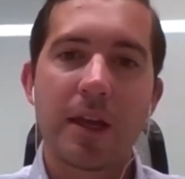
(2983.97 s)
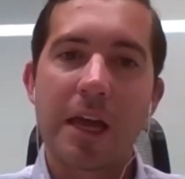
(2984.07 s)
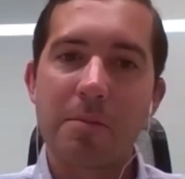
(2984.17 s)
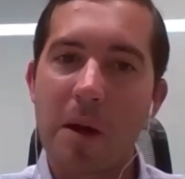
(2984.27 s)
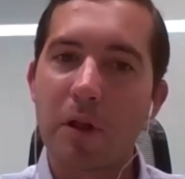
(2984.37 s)

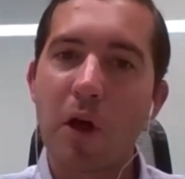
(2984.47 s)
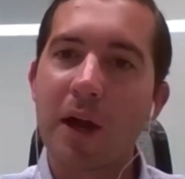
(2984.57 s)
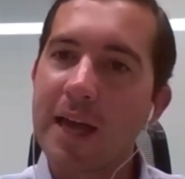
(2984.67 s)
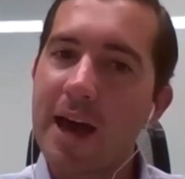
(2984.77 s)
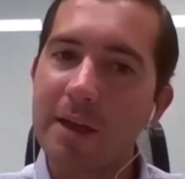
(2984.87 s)
And by blowing
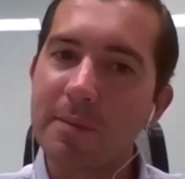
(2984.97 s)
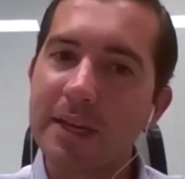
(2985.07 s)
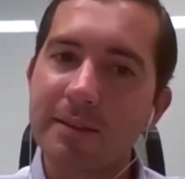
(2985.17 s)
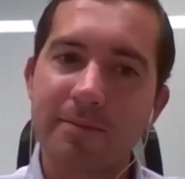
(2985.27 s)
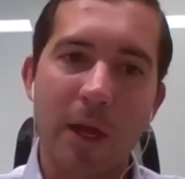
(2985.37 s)
it out, I
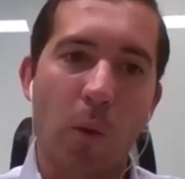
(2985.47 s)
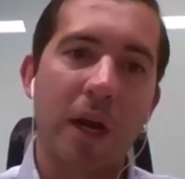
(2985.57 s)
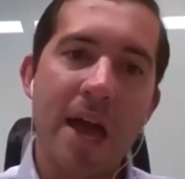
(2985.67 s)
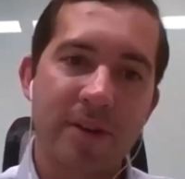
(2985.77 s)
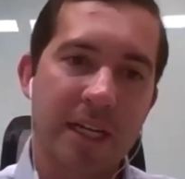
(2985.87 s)
mean they
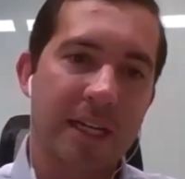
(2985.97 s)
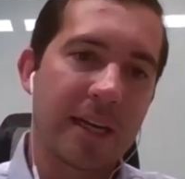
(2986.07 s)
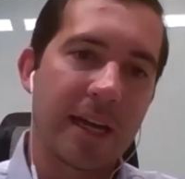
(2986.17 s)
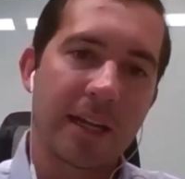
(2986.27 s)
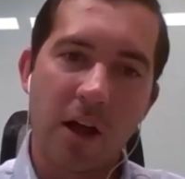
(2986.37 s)
weren't having
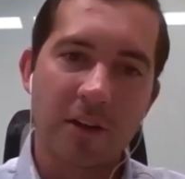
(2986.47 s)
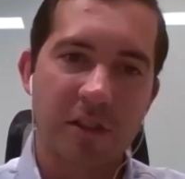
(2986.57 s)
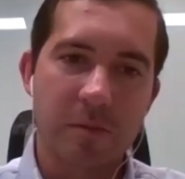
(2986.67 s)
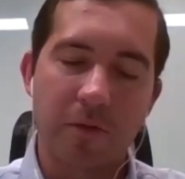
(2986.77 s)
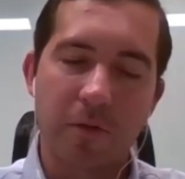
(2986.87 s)
any
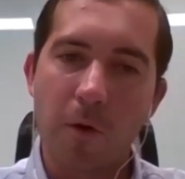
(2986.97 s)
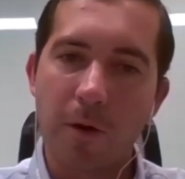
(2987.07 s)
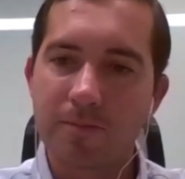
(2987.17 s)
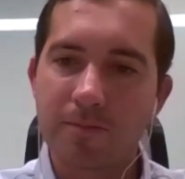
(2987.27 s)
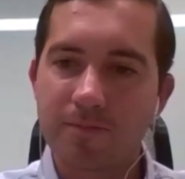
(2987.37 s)
losses
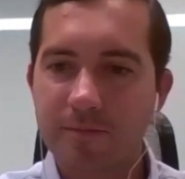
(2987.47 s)
before.